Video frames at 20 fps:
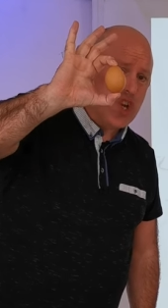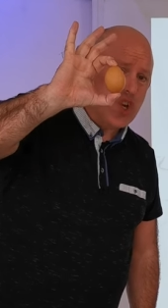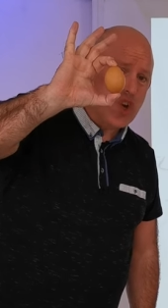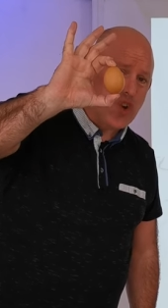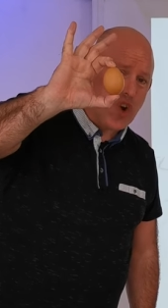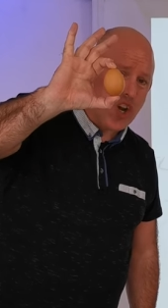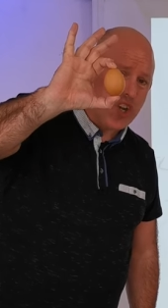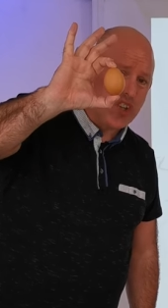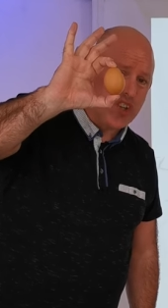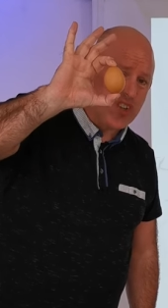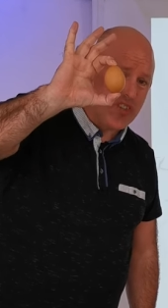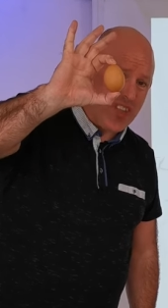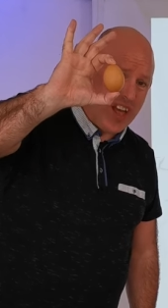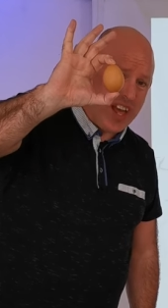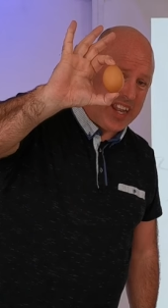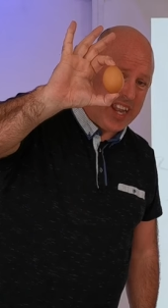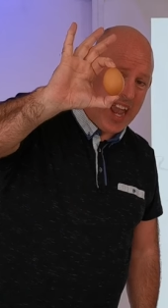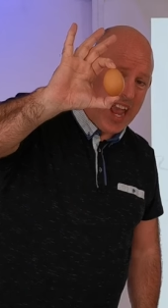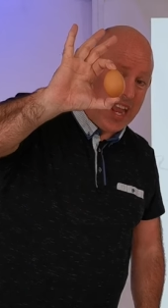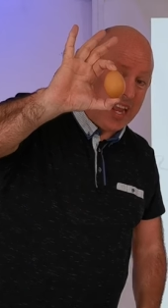crush
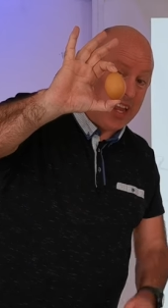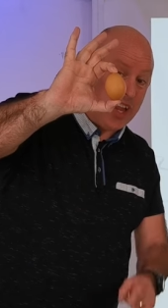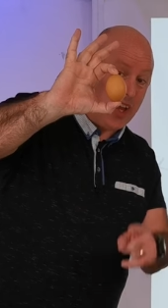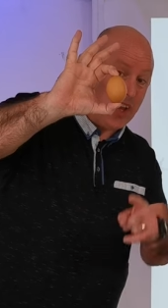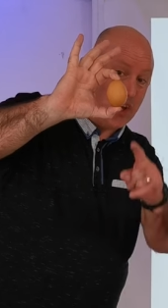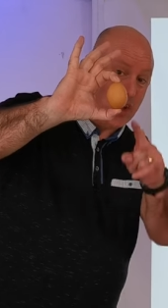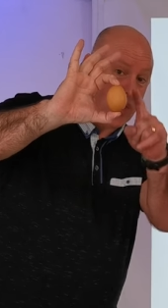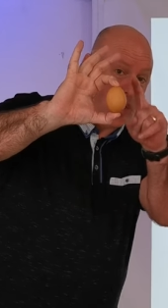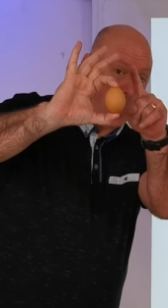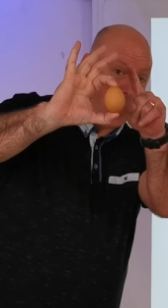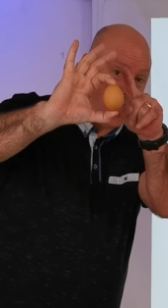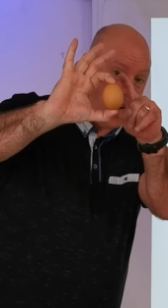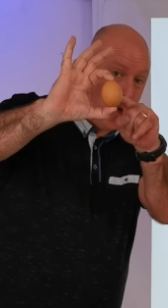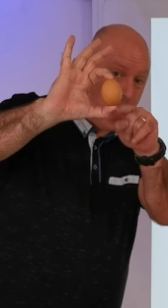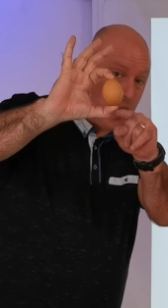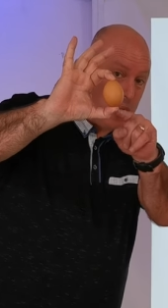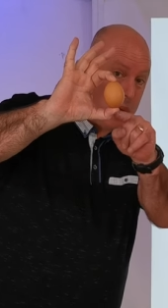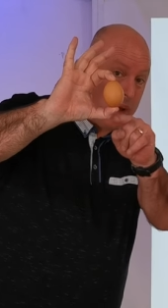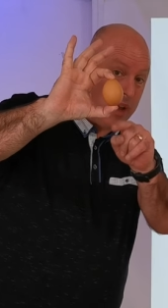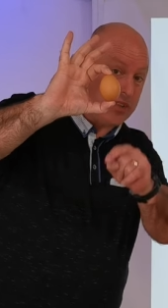that egg going
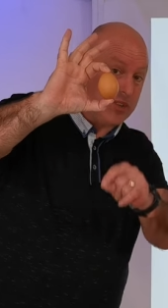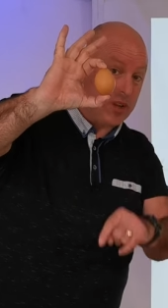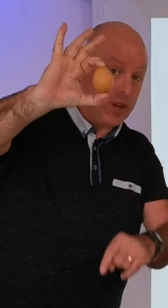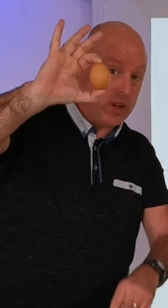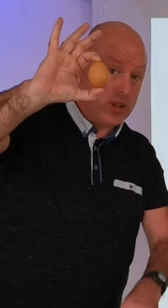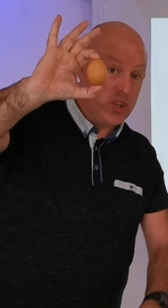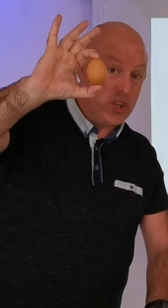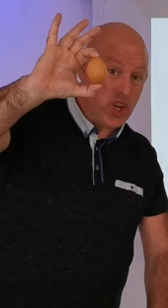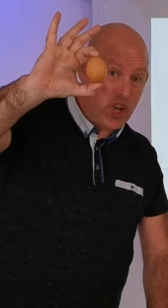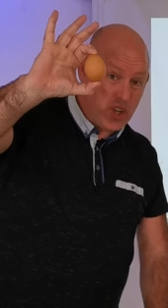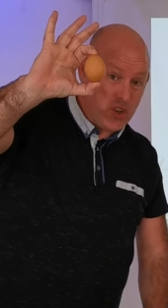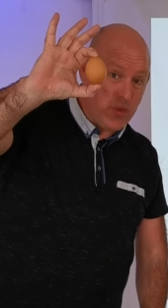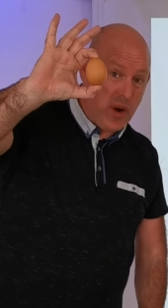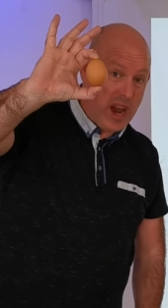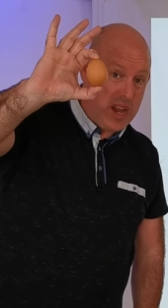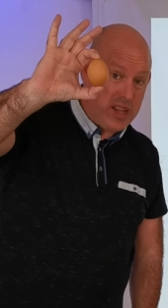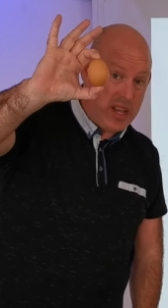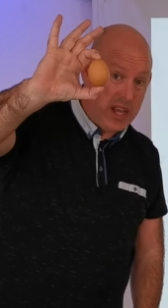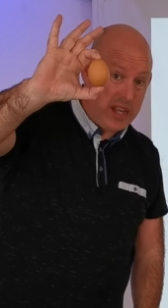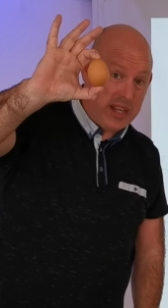long ways. You
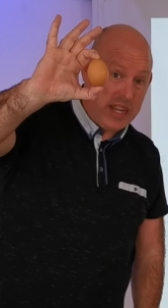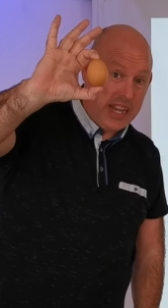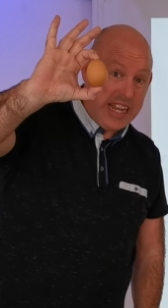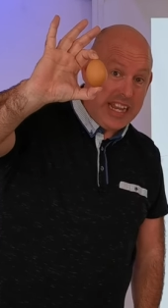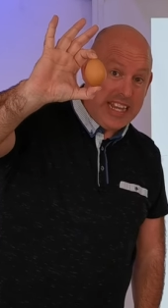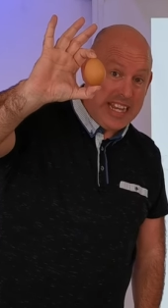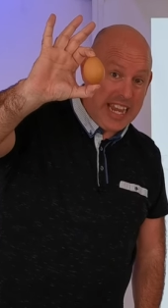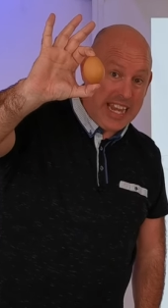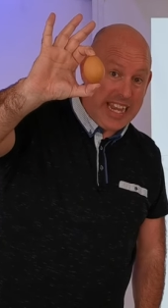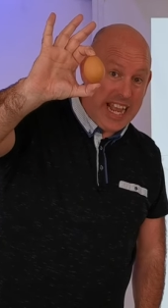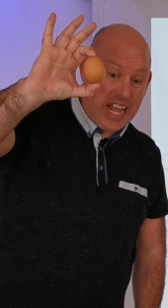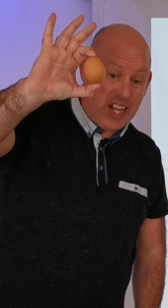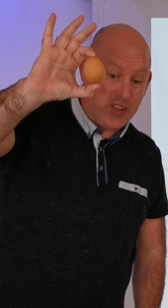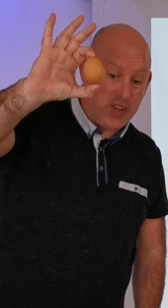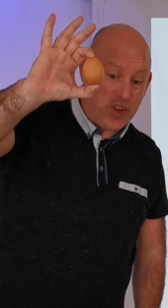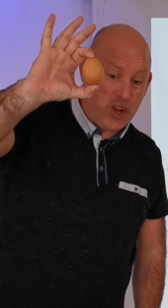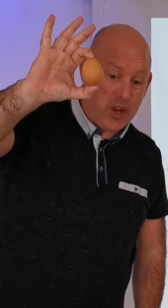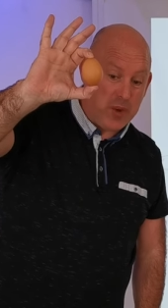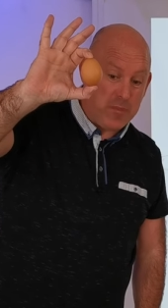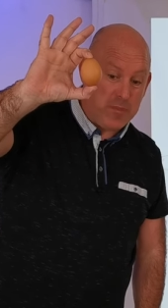try that, you
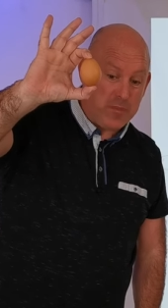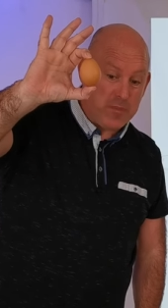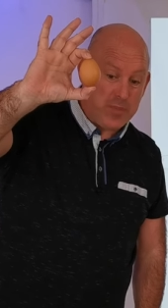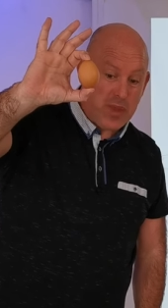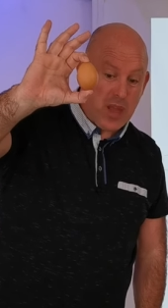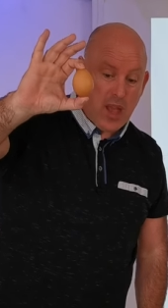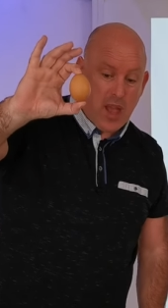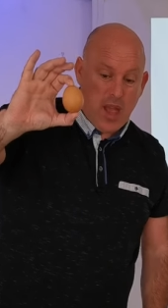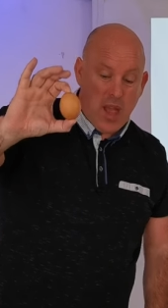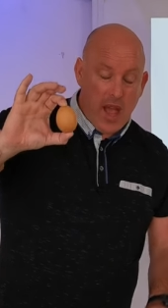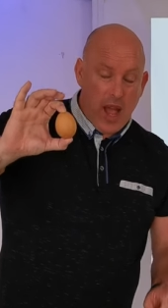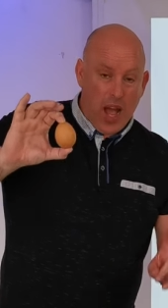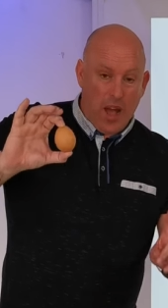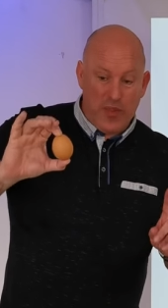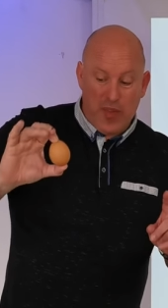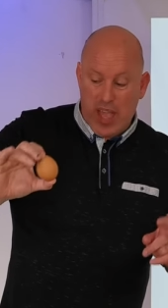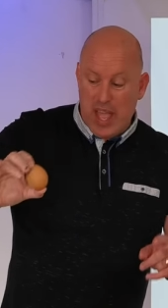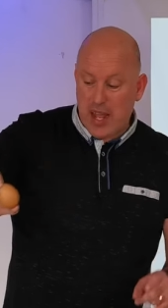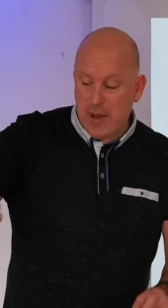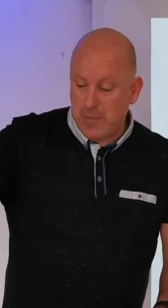can't do it.
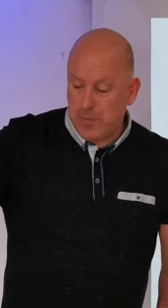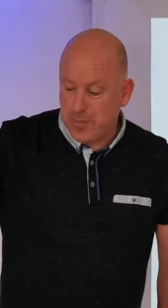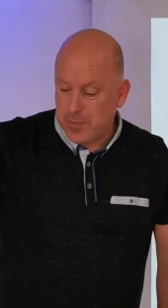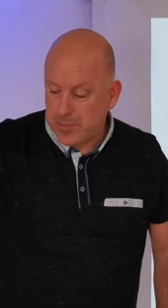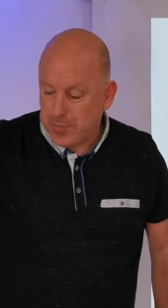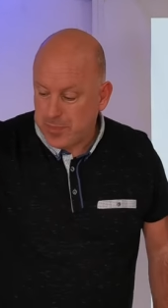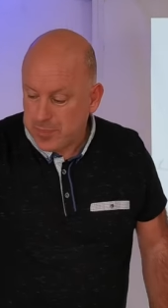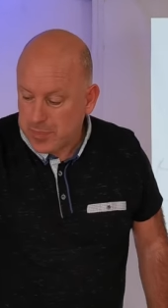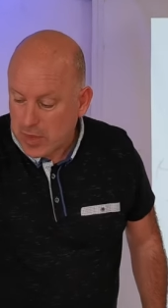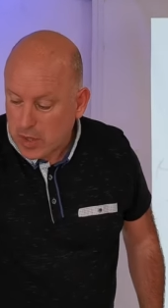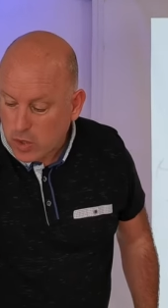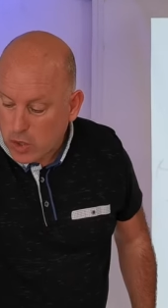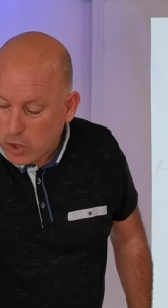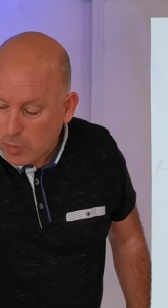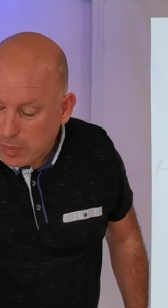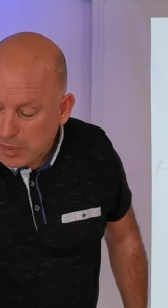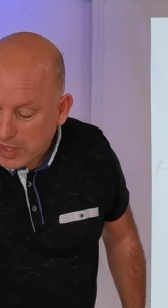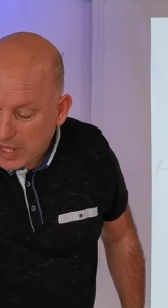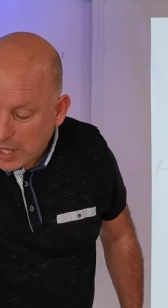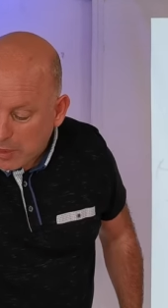And then,
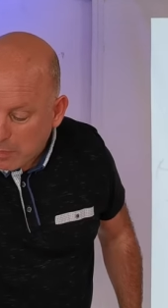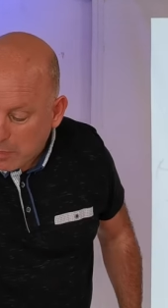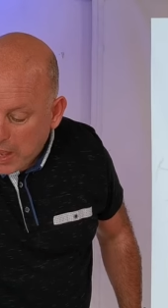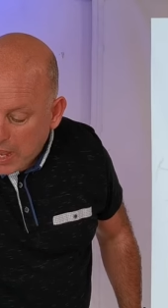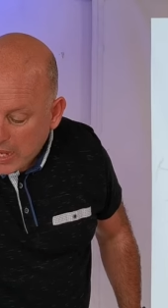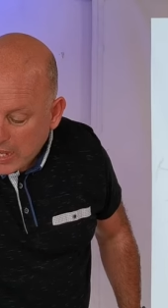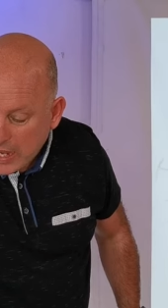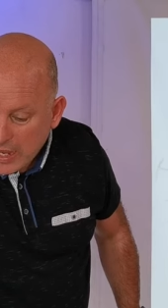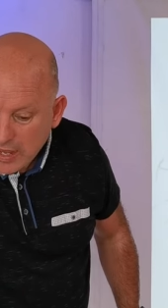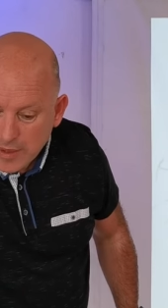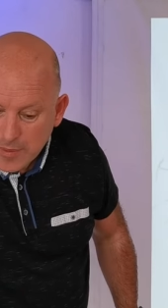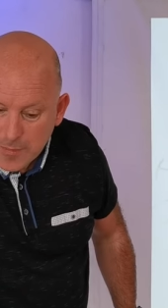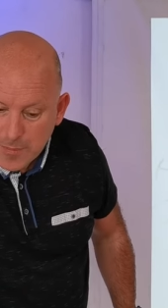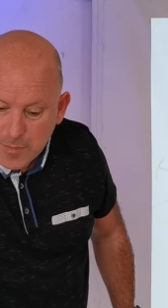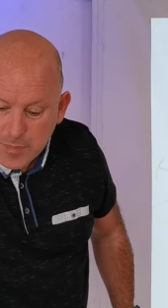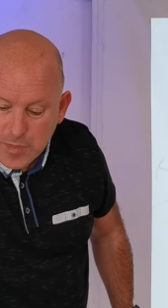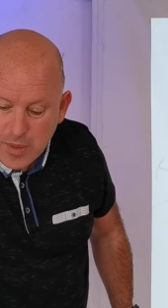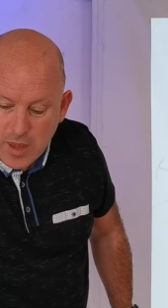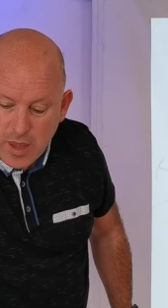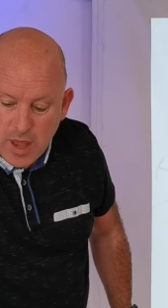gonna put that back.
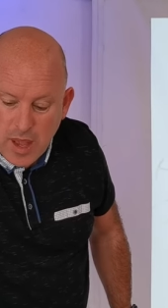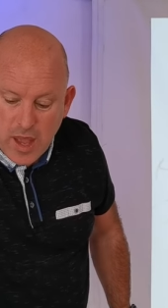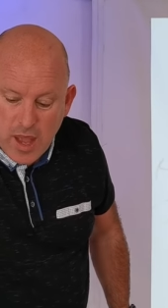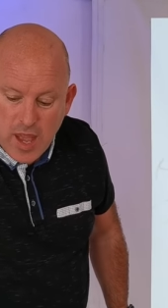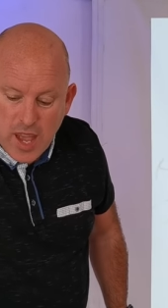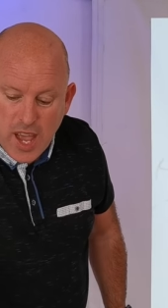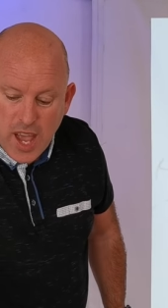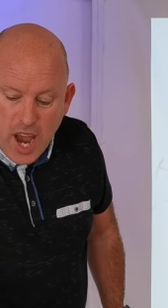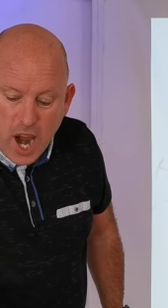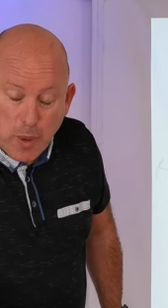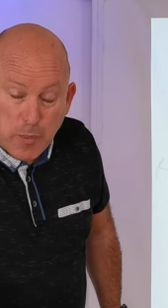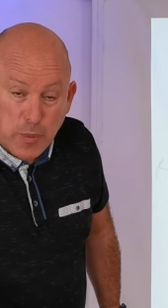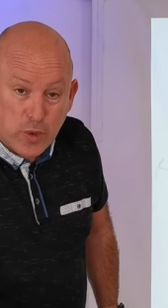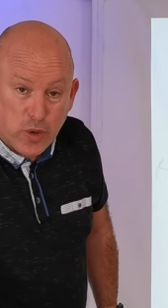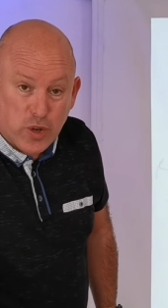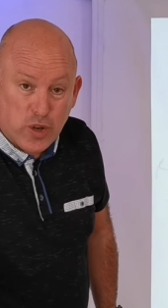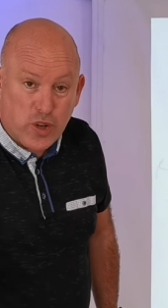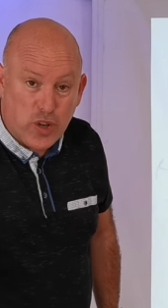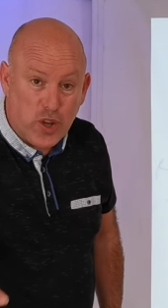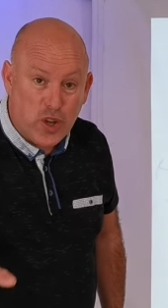And we're
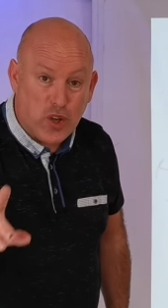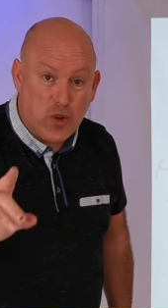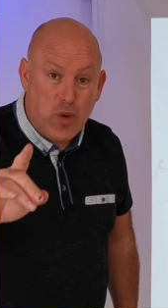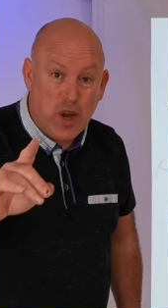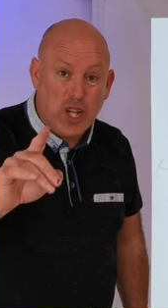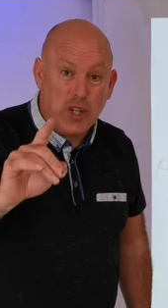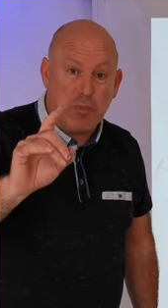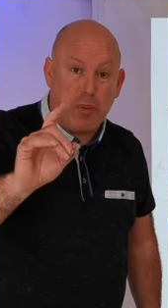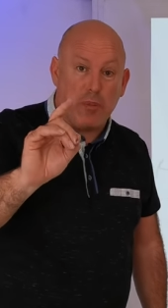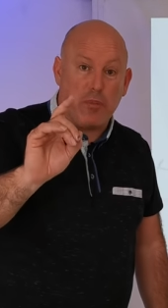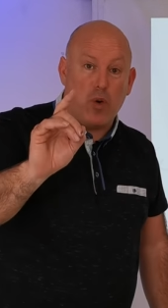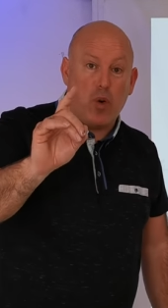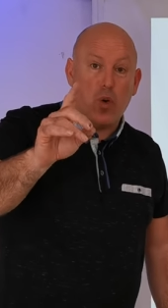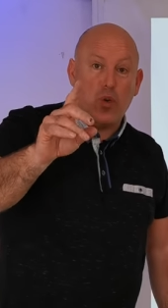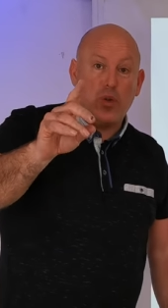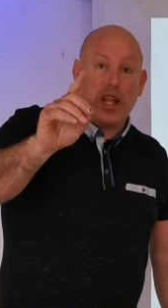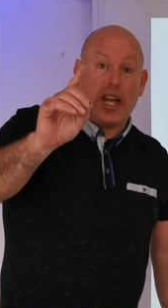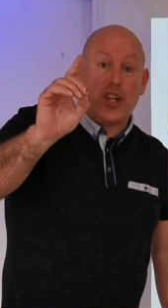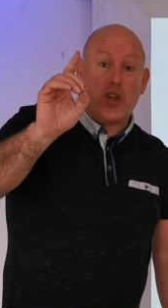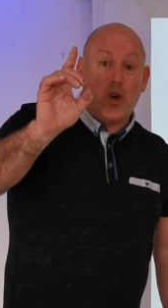gonna do a quiz, but
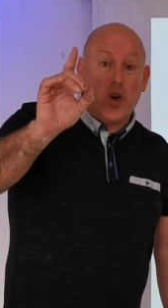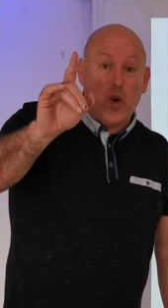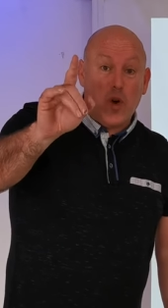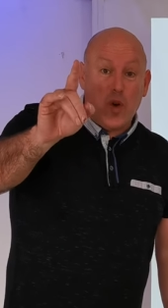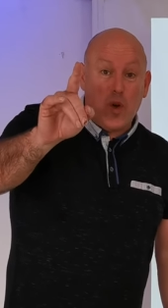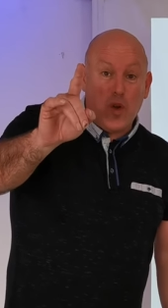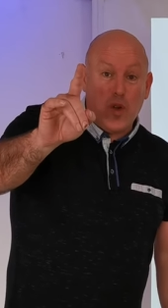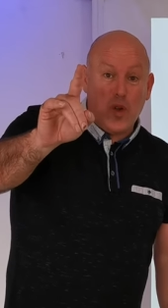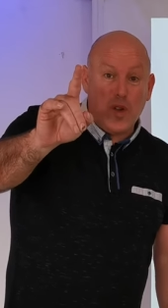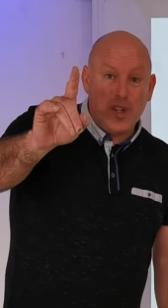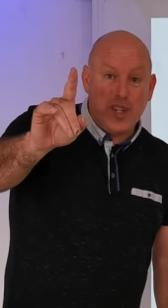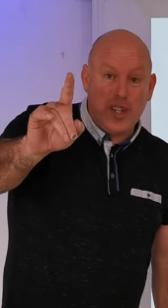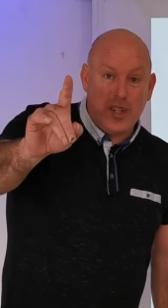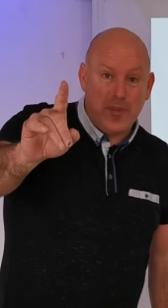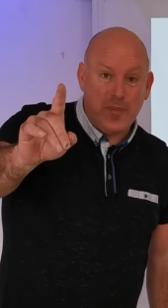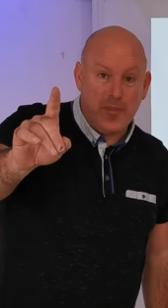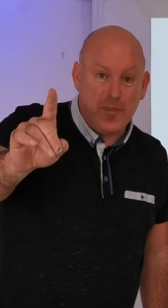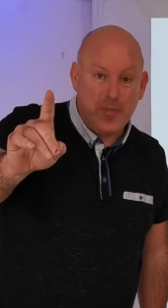hold that, hold.